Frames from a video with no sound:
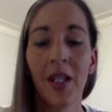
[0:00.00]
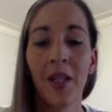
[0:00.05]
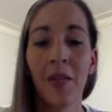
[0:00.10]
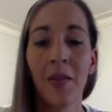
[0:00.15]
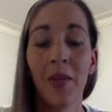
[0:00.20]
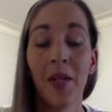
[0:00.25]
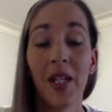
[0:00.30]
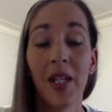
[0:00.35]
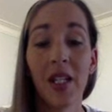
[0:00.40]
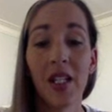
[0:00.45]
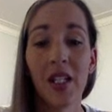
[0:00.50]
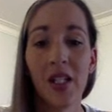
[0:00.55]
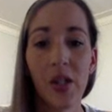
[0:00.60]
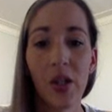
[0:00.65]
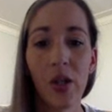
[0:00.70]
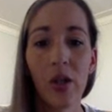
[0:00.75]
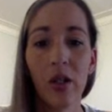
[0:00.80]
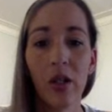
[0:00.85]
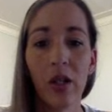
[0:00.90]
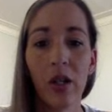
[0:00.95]
Being
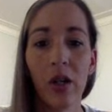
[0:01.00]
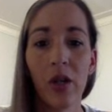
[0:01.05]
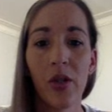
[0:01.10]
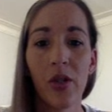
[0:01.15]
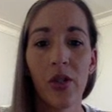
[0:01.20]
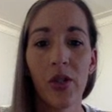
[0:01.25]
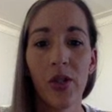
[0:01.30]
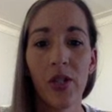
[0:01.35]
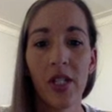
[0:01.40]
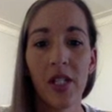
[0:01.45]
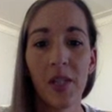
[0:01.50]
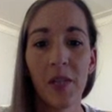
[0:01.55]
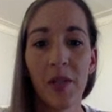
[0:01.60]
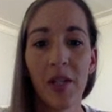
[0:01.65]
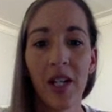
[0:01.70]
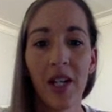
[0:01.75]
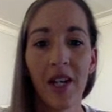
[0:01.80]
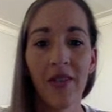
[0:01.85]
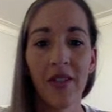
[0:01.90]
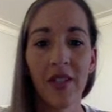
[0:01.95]
so close to his
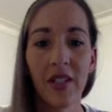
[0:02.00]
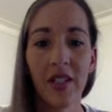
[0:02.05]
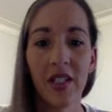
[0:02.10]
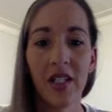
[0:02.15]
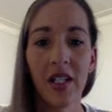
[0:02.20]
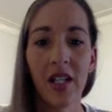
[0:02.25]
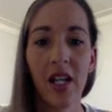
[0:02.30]
beloved,